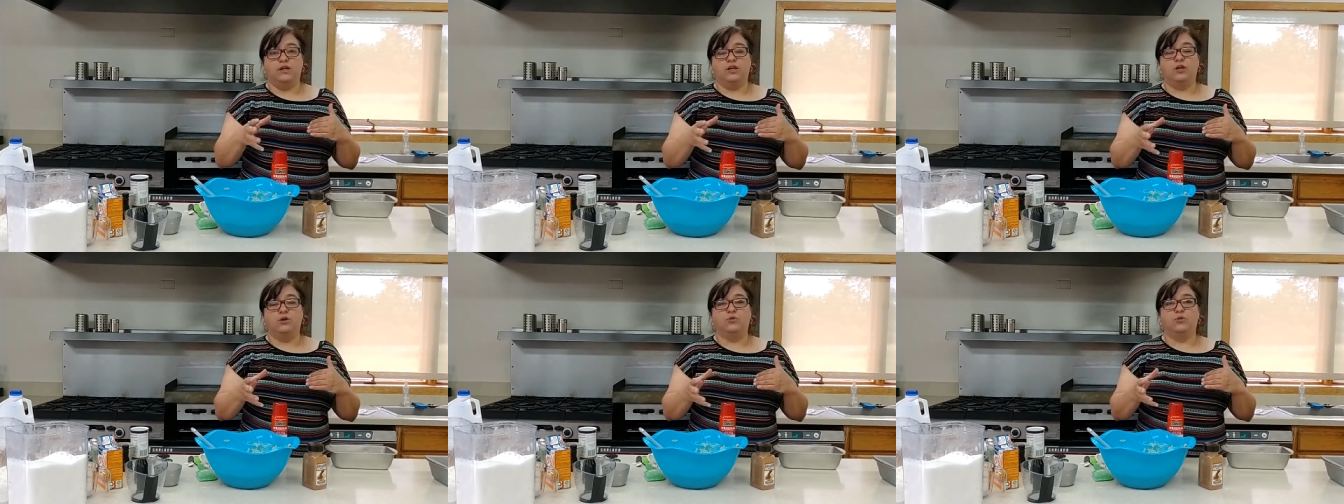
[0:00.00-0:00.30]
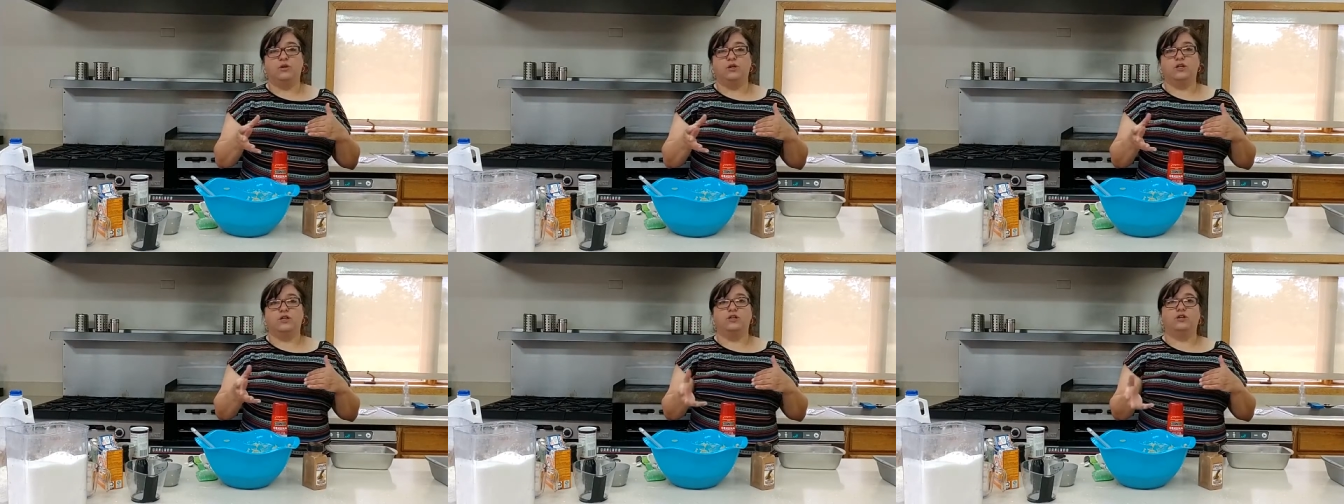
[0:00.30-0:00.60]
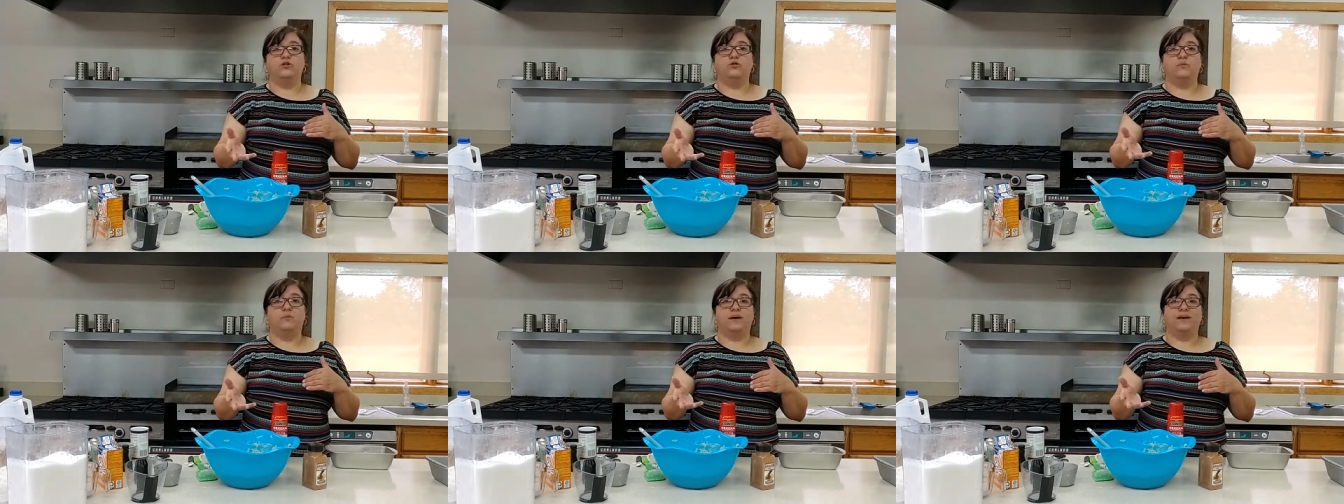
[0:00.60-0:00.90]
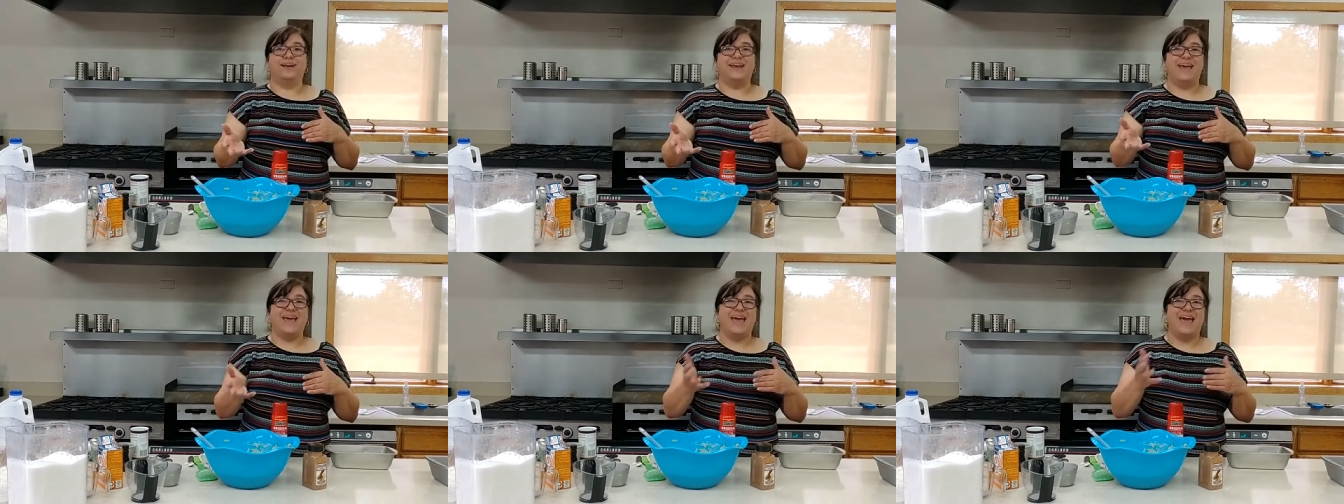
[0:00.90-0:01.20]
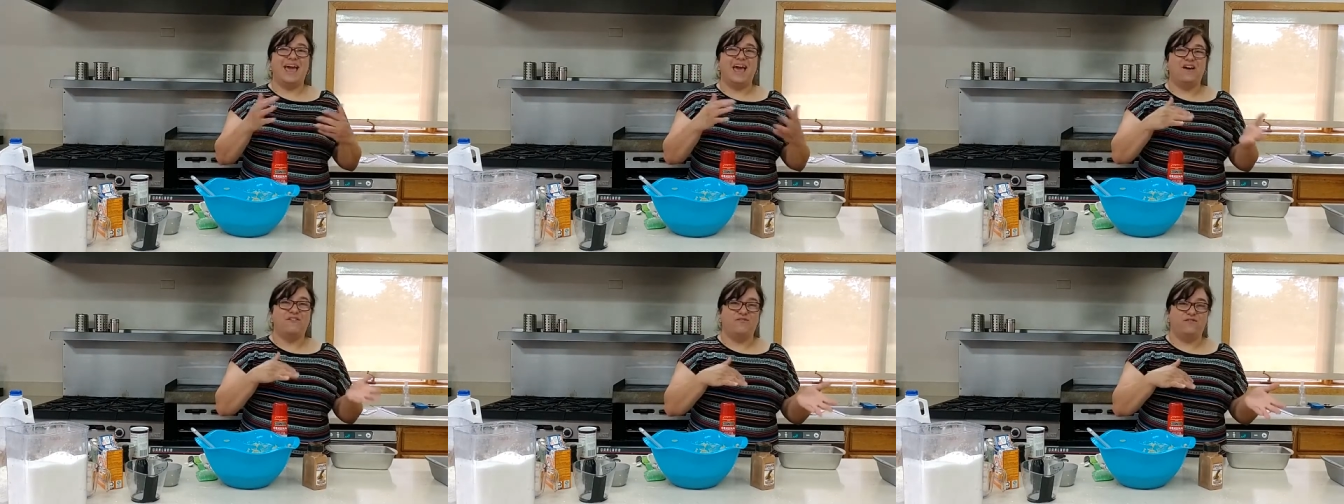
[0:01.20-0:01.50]
you want to do about a
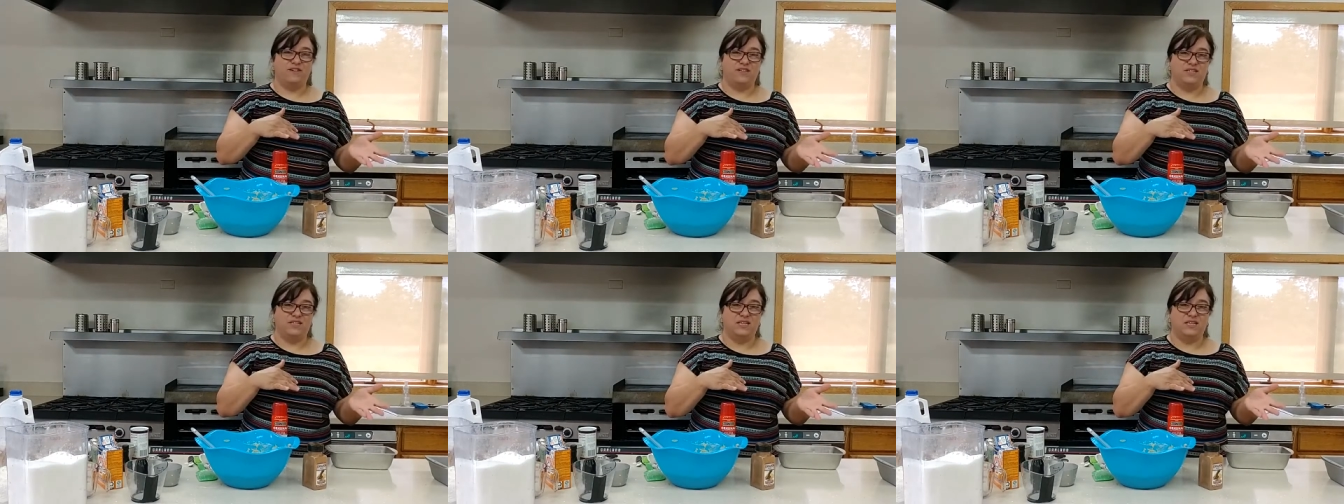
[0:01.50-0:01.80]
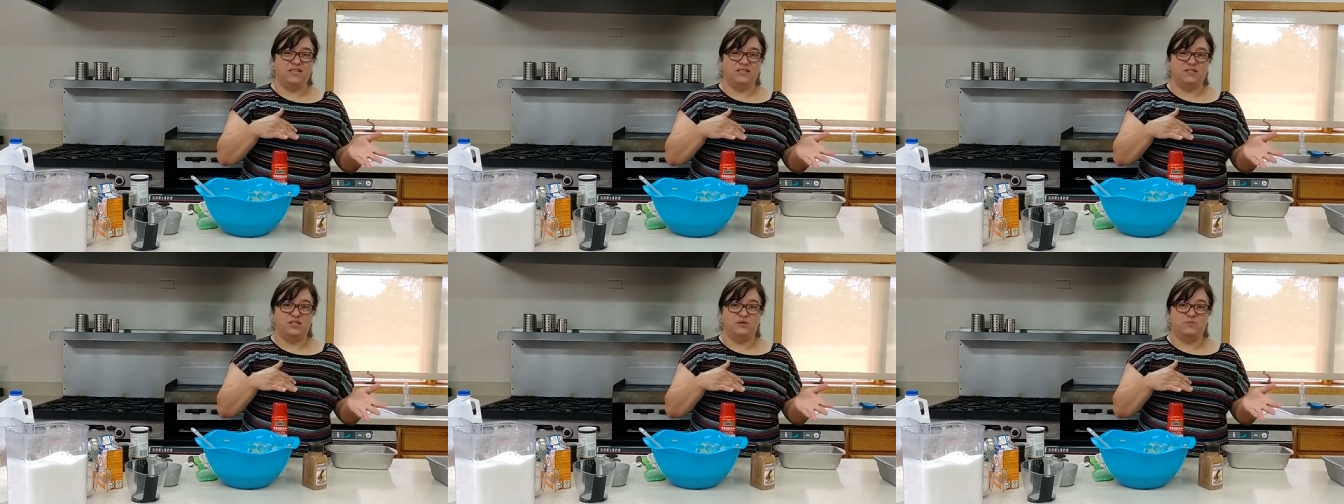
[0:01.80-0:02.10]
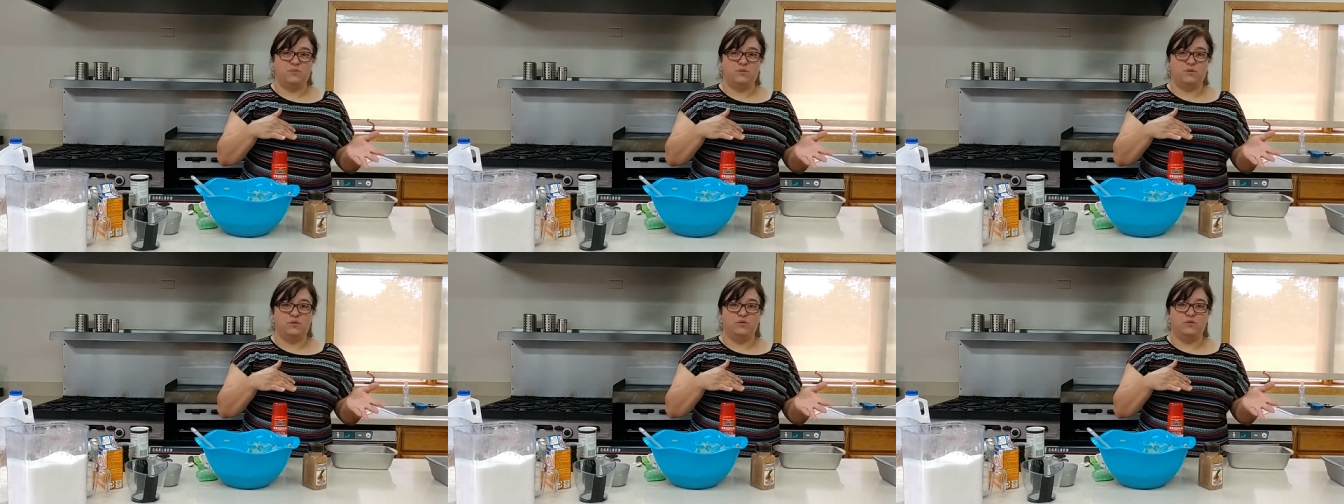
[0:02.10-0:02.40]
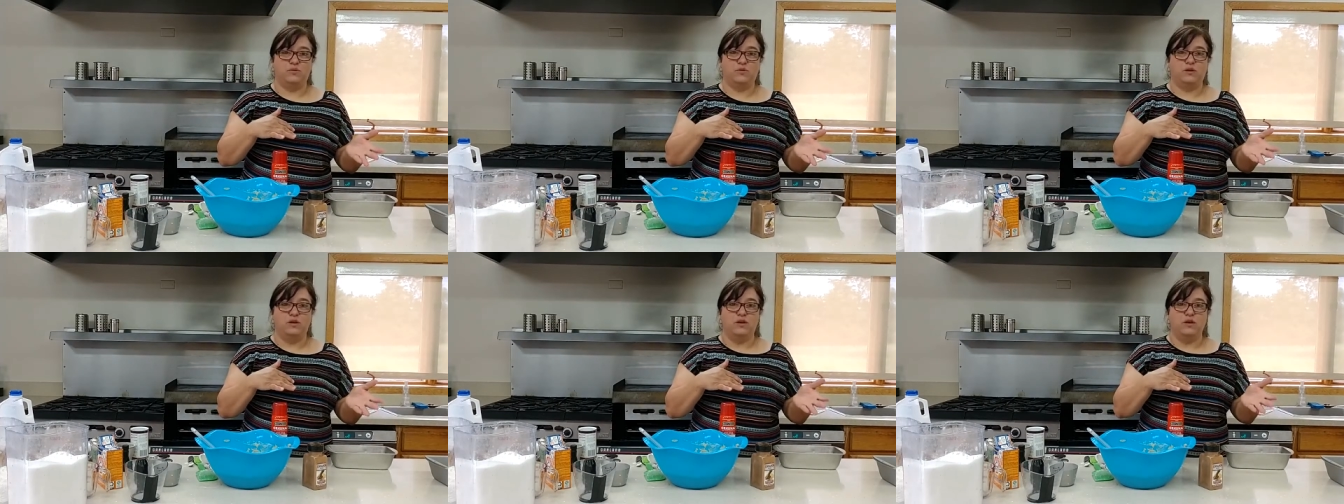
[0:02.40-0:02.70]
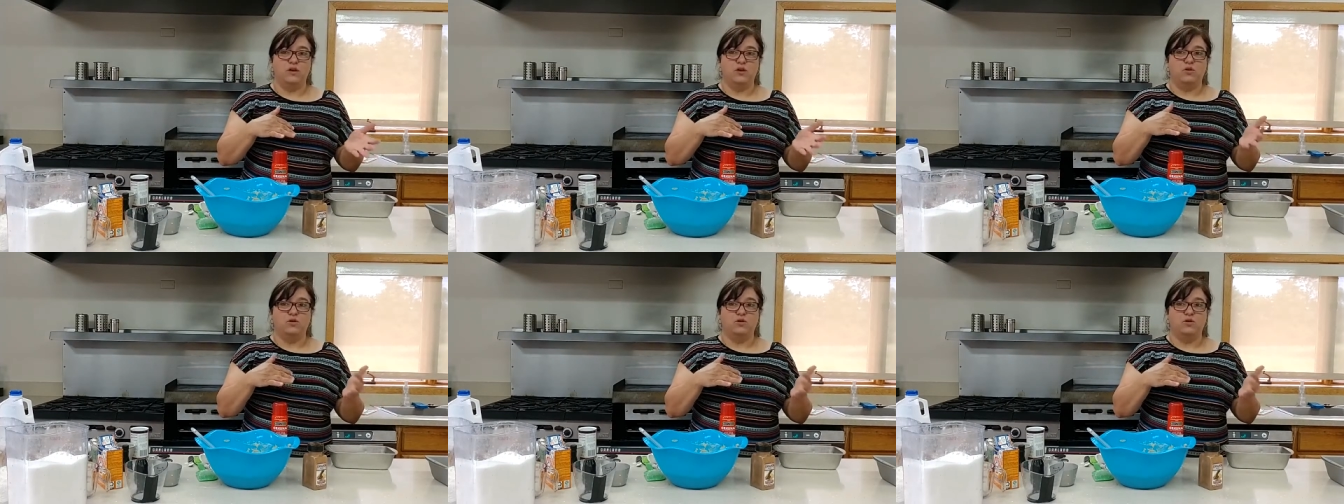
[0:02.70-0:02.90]
half a teaspoon